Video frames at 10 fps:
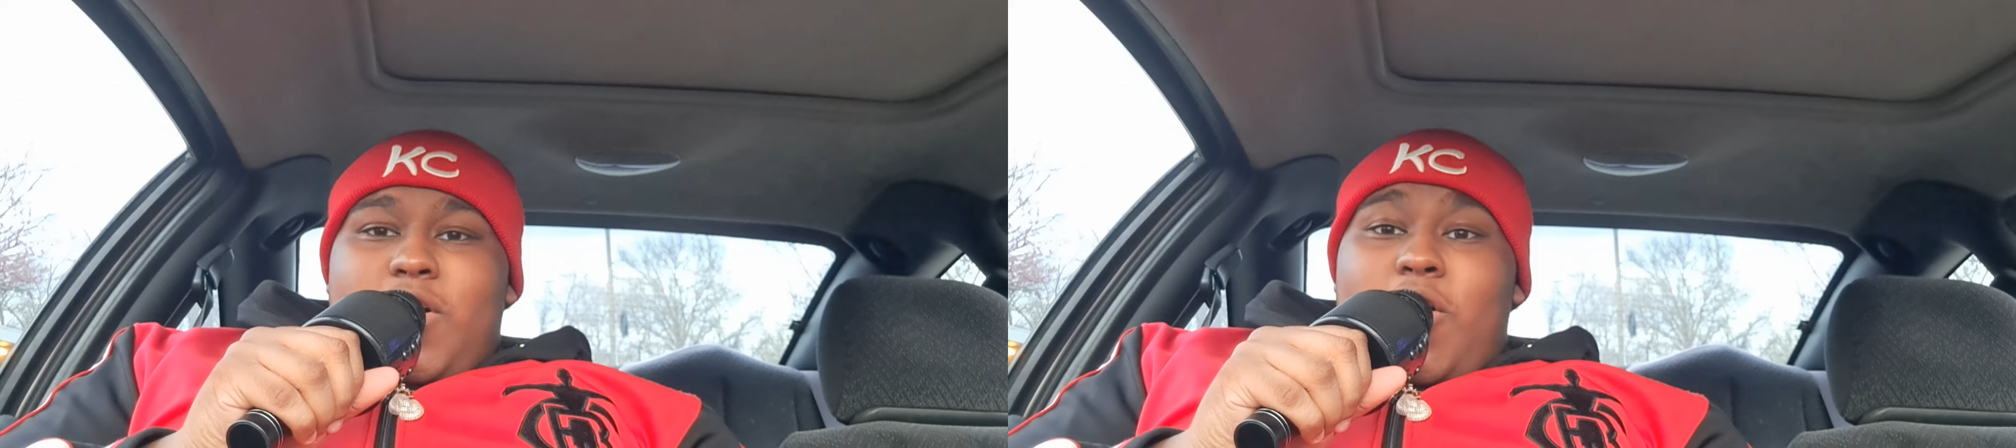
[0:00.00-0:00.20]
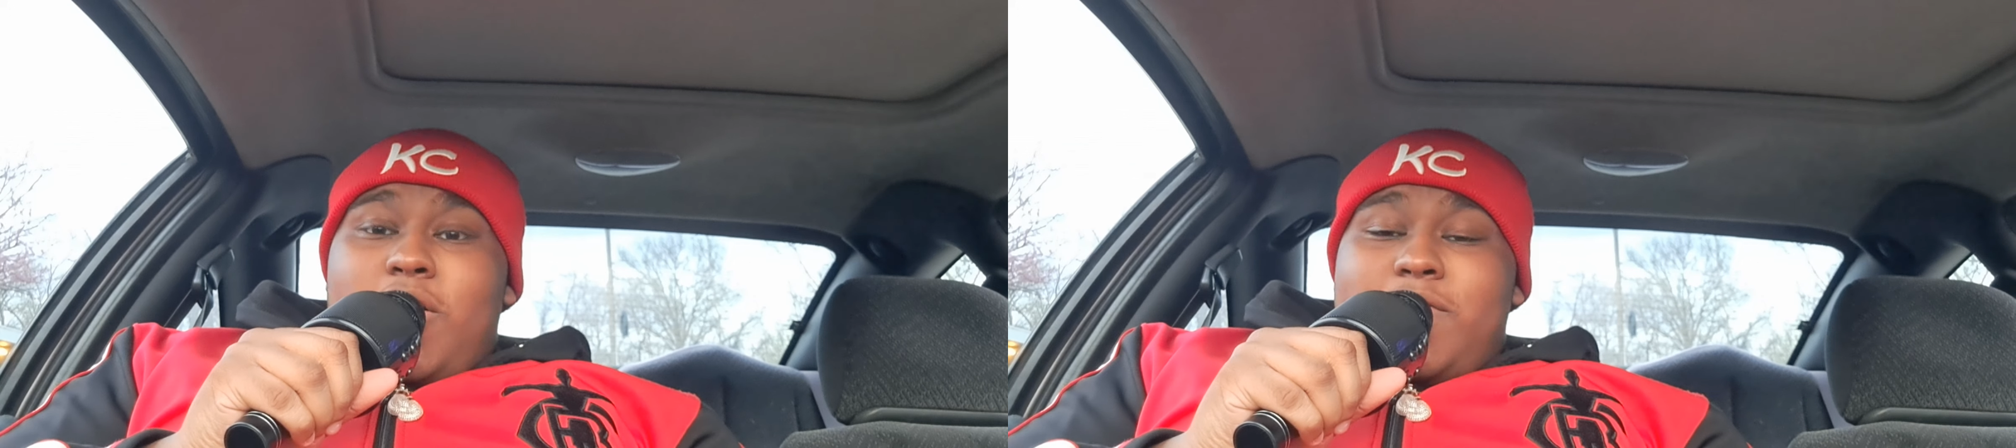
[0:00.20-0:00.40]

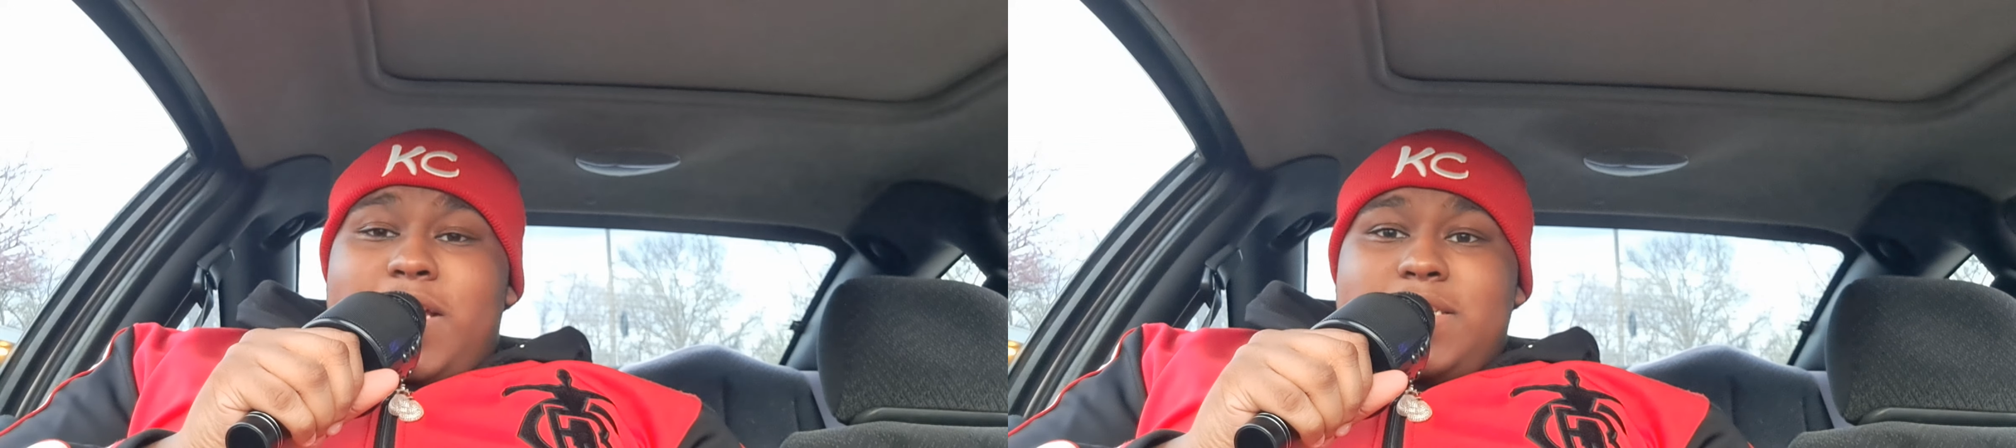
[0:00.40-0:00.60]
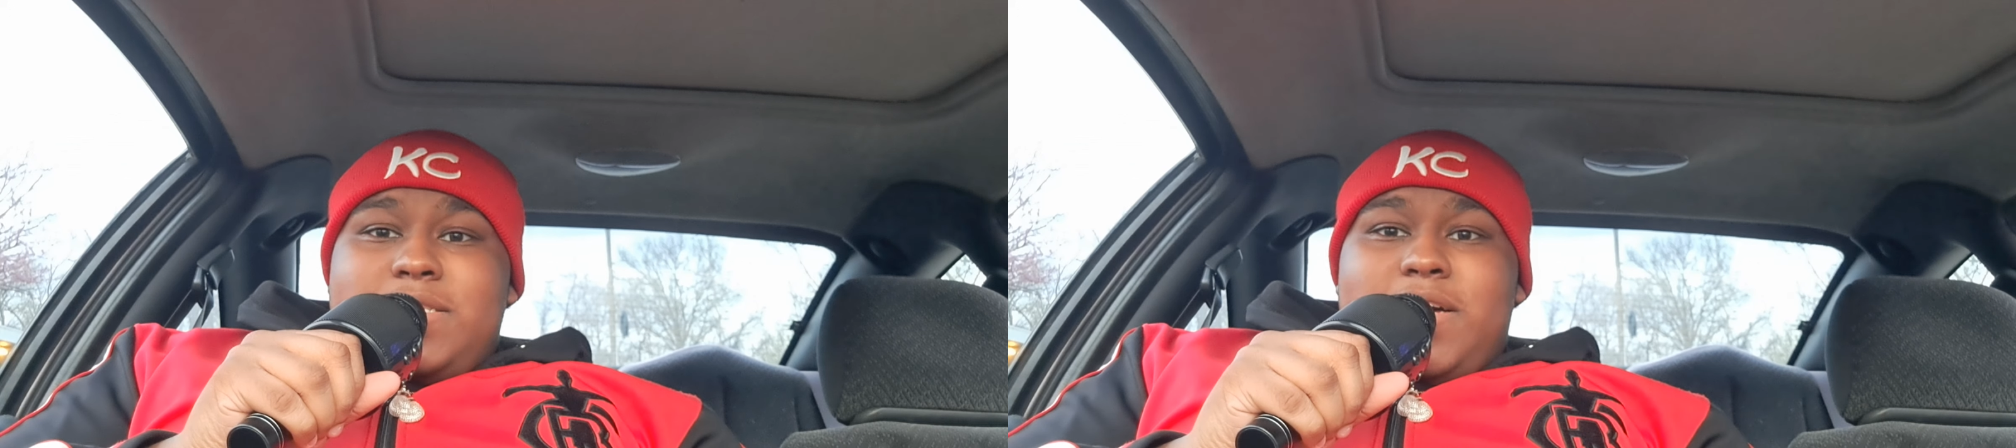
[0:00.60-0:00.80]
all of
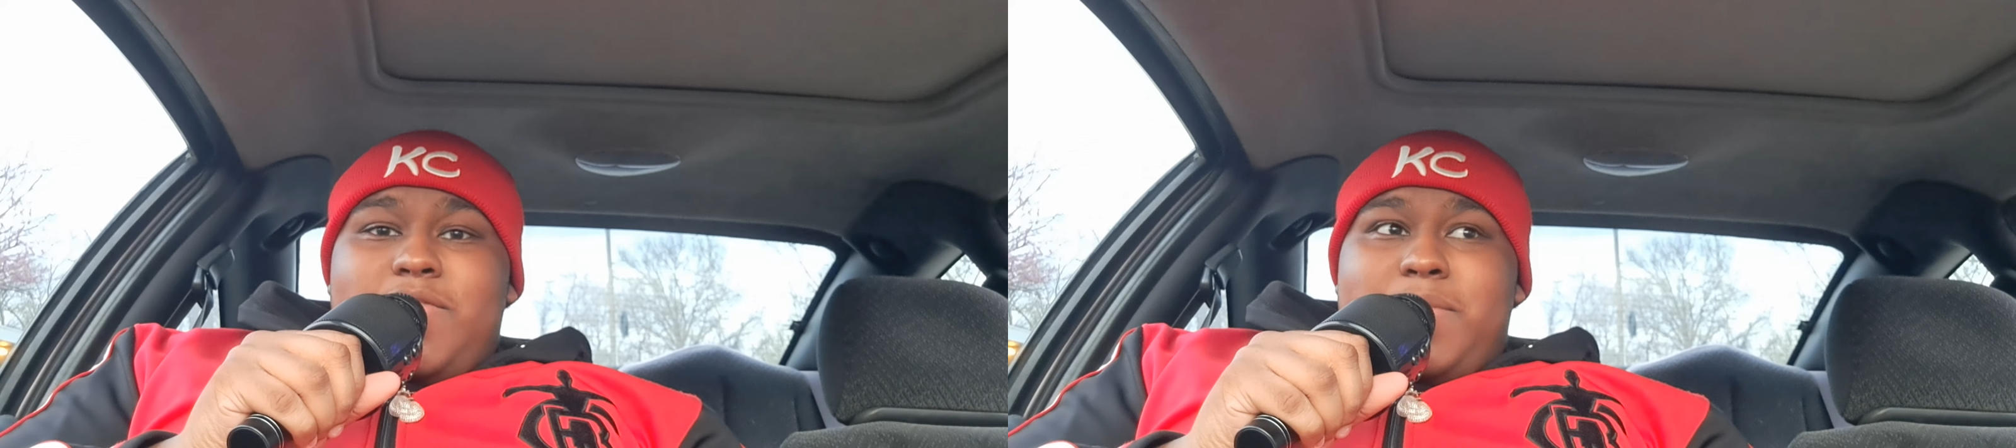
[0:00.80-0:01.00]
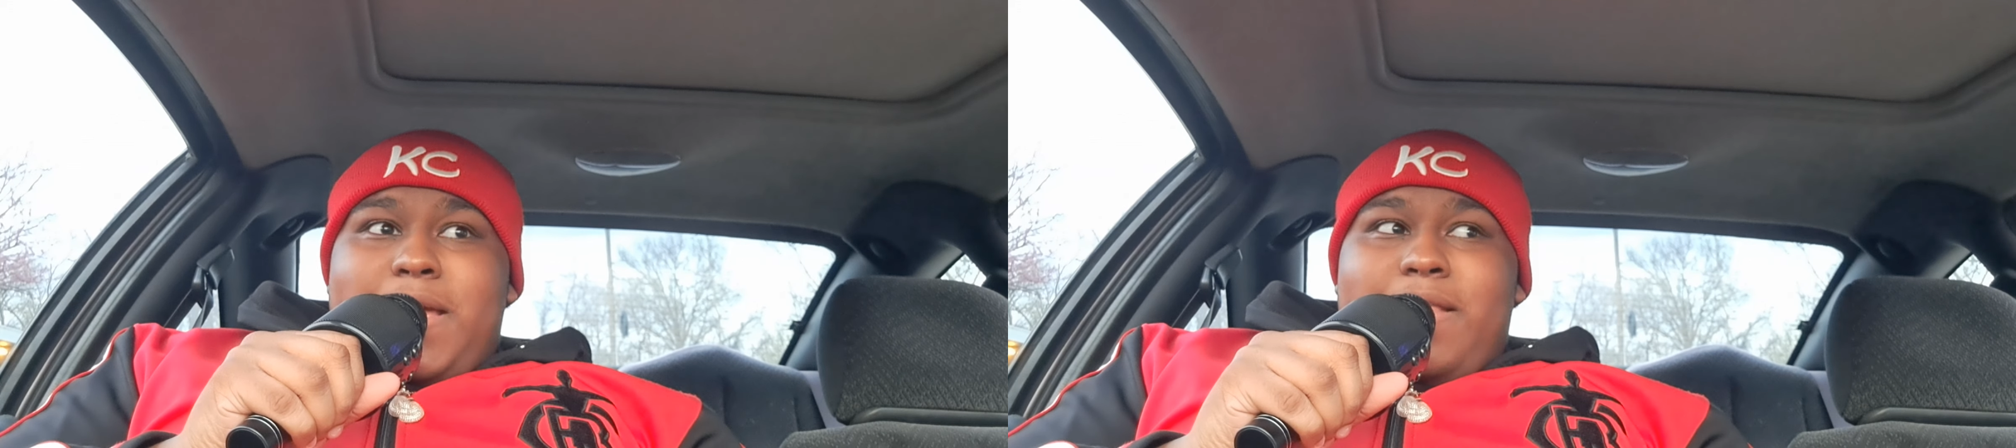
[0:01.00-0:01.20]
that
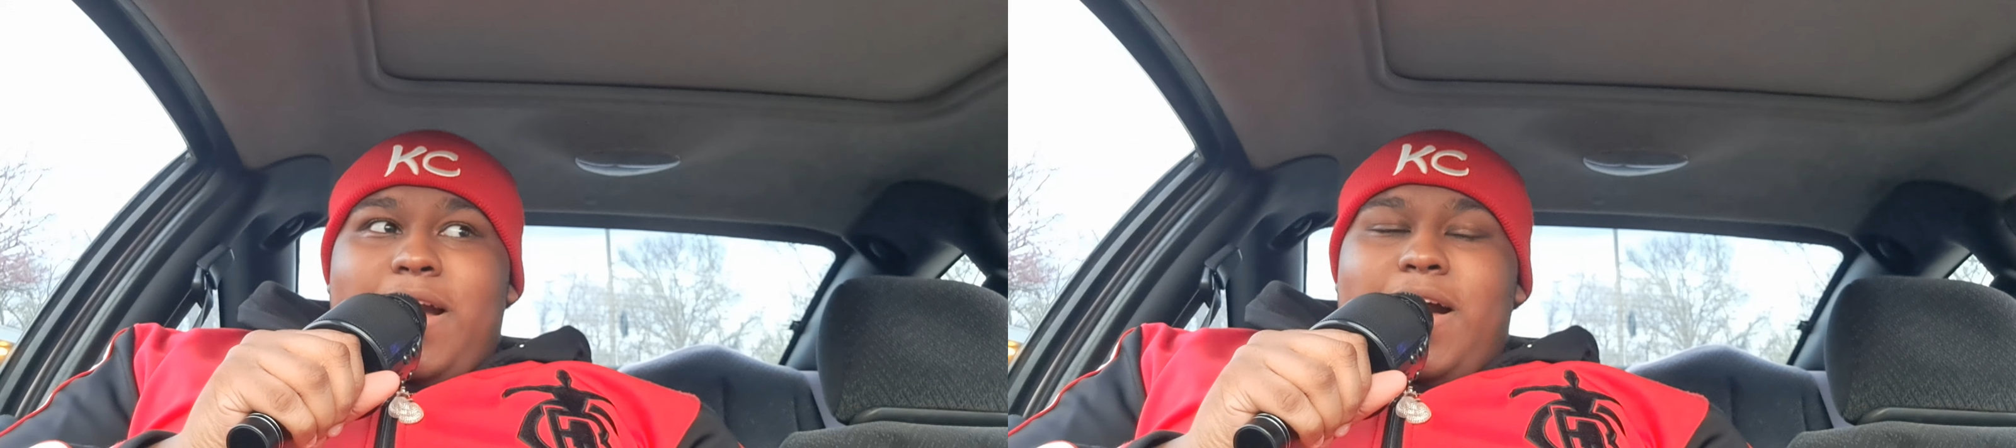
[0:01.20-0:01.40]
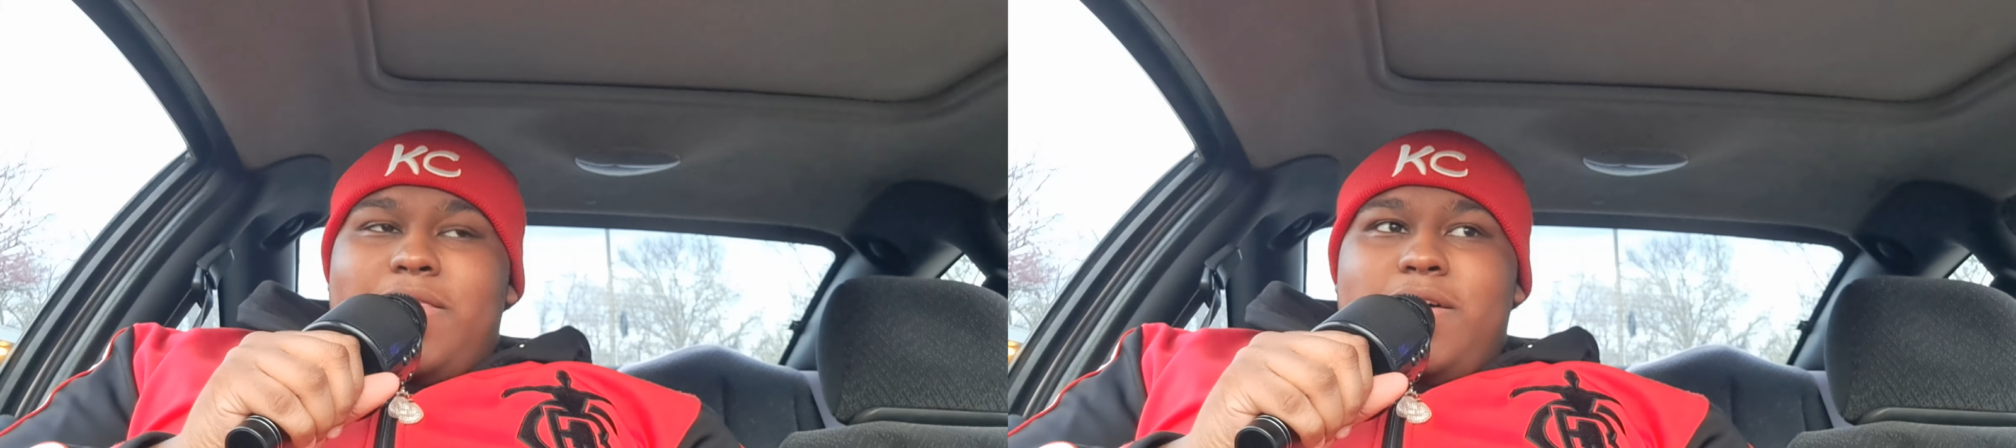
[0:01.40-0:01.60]
stuff, man. Like,
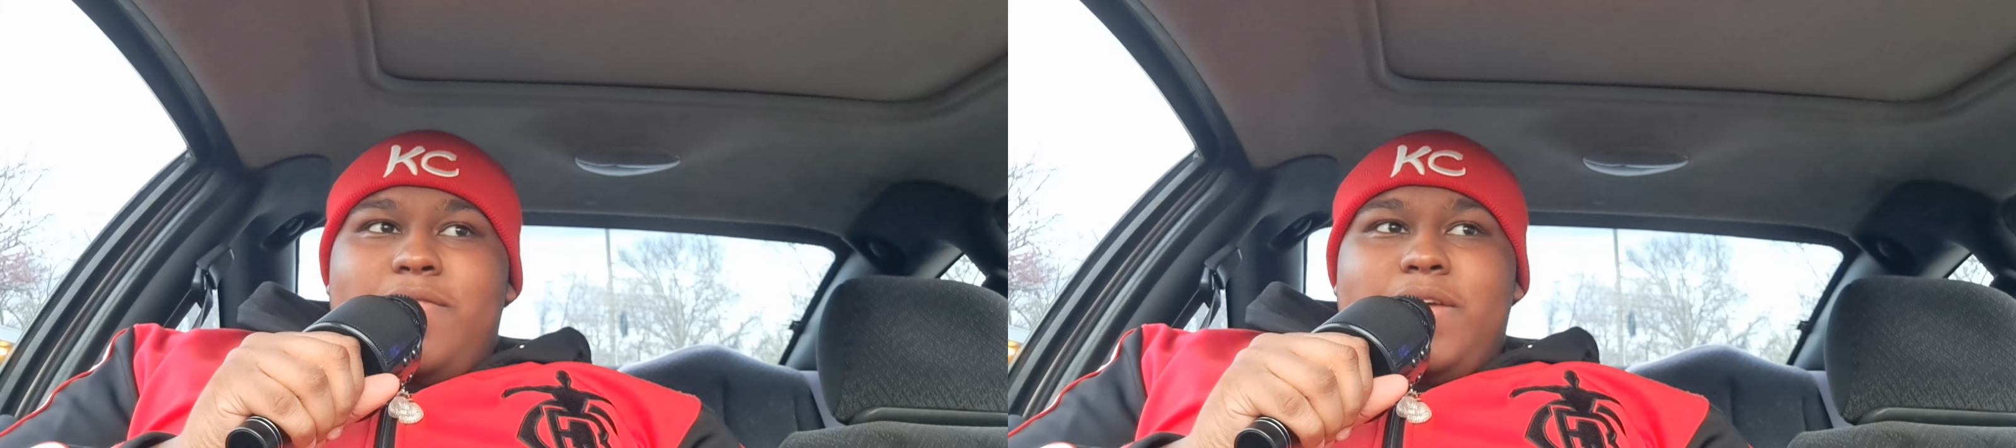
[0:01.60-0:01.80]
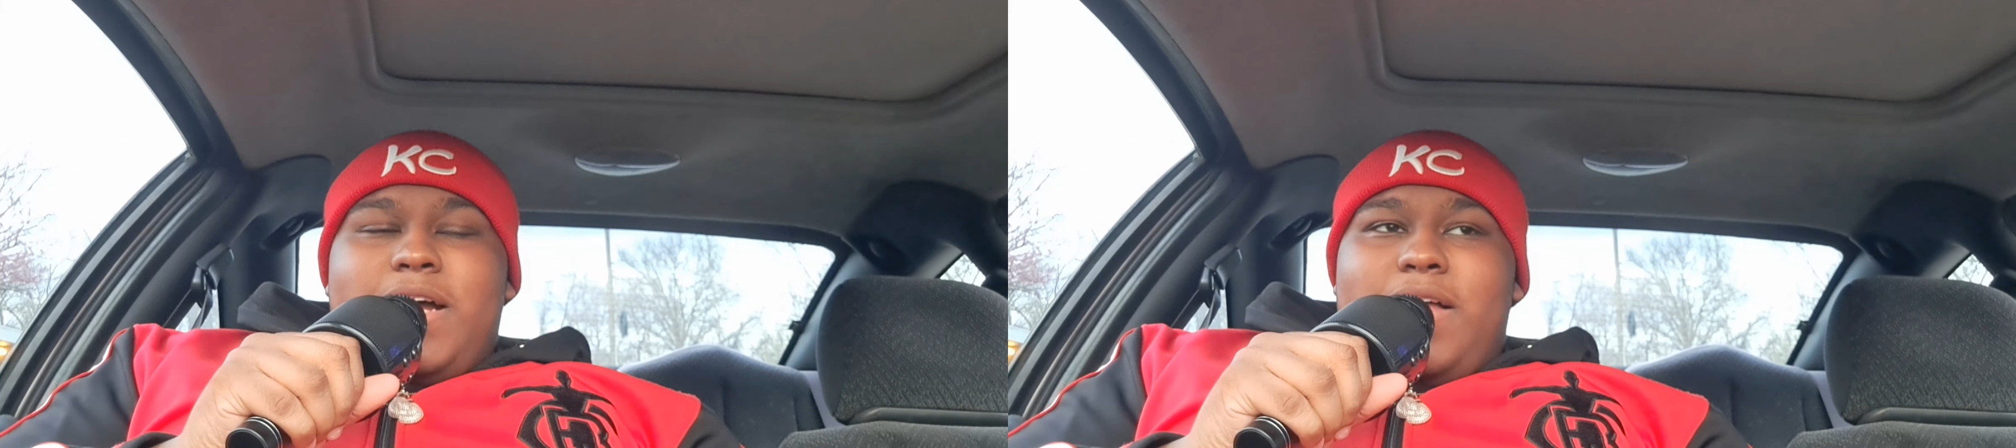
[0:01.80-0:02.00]
I love it.